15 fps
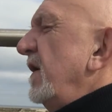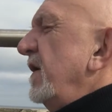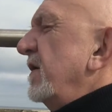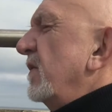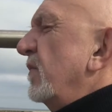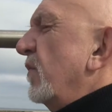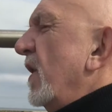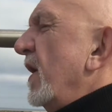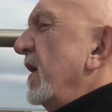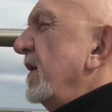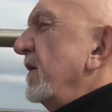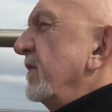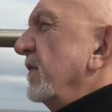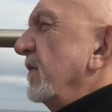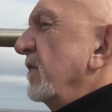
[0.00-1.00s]
in a
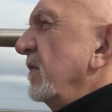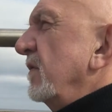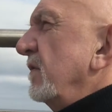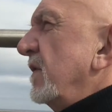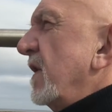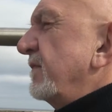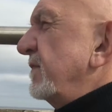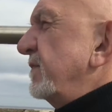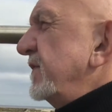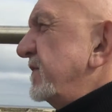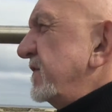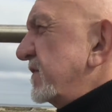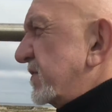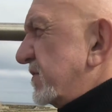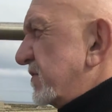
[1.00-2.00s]
way that will never be
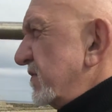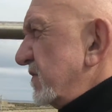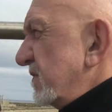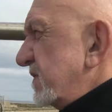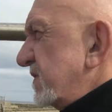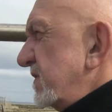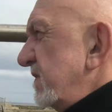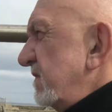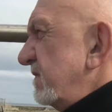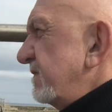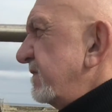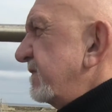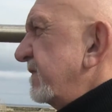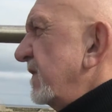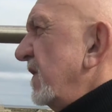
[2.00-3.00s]

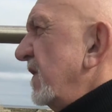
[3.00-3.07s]
destructive